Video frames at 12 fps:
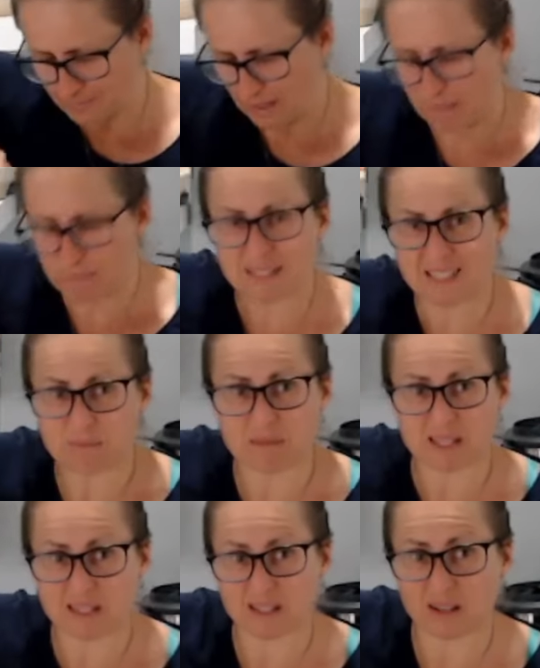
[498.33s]
a biscuit
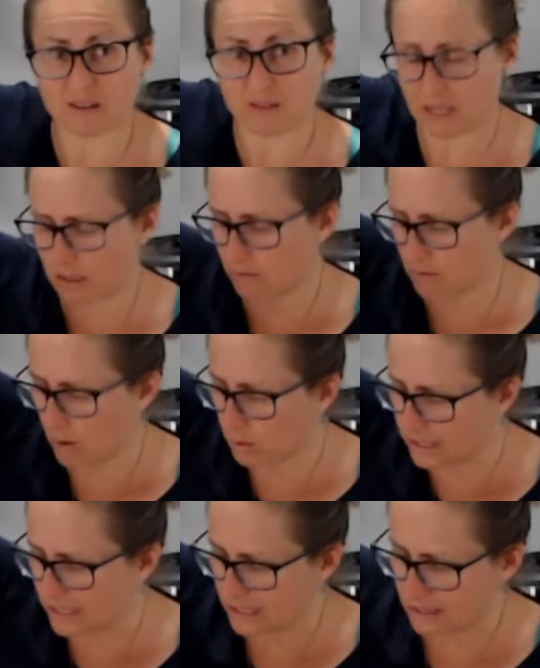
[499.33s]
mix, so we're going to roll
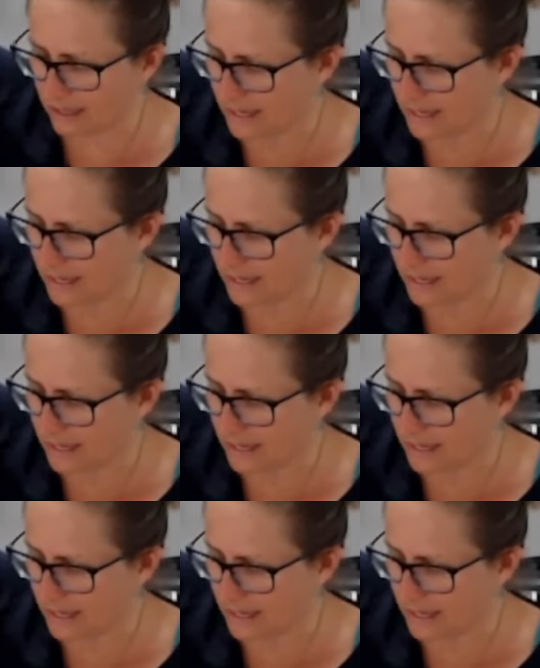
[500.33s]
it into, I